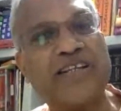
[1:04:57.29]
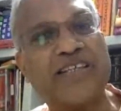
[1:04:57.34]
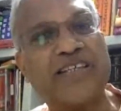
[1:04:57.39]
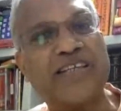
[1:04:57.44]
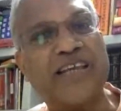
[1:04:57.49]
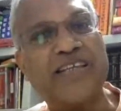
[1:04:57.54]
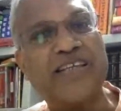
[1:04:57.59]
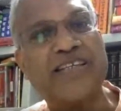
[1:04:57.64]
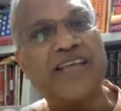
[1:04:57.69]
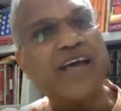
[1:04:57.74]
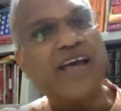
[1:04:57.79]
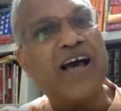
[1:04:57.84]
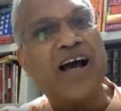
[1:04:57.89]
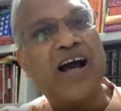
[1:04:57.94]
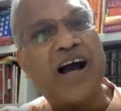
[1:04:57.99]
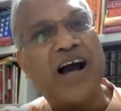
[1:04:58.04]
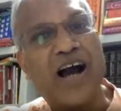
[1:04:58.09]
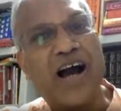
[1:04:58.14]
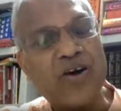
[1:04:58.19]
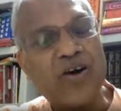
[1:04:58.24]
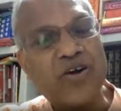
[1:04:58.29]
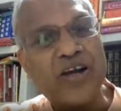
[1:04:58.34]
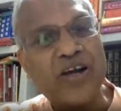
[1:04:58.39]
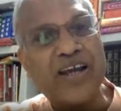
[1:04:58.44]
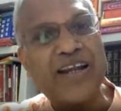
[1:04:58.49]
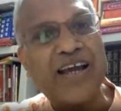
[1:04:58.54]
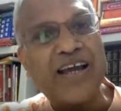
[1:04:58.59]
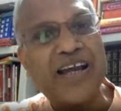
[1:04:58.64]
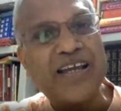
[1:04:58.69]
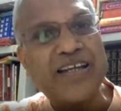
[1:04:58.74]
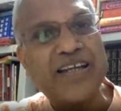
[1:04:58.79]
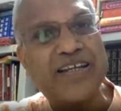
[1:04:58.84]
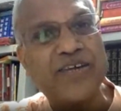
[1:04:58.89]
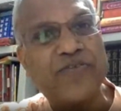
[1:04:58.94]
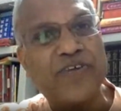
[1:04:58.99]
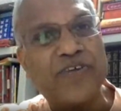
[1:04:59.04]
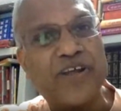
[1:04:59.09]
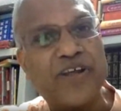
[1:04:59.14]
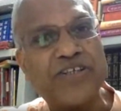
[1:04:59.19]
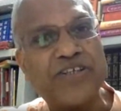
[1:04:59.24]
says, how can I
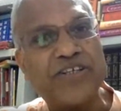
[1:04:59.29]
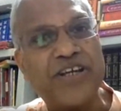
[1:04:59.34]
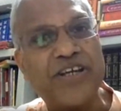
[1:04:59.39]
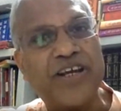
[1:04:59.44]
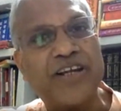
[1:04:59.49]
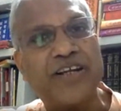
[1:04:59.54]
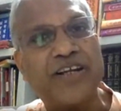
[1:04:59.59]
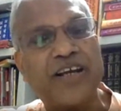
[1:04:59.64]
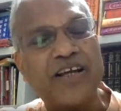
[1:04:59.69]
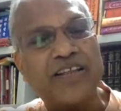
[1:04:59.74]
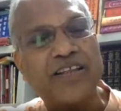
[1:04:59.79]
differentiate